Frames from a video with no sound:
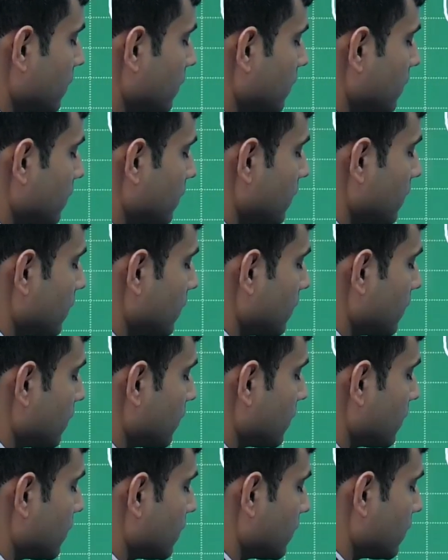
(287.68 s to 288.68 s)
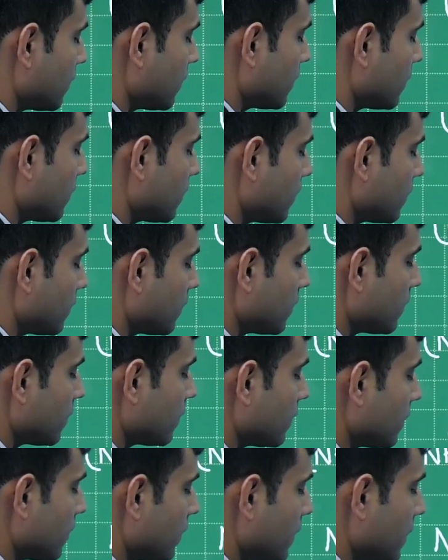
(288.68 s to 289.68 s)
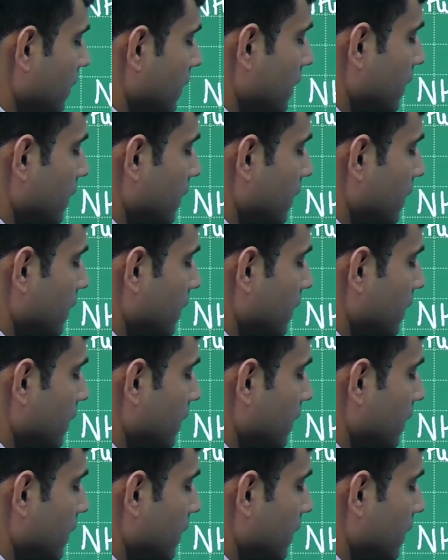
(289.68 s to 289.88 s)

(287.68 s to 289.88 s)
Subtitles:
[no speech]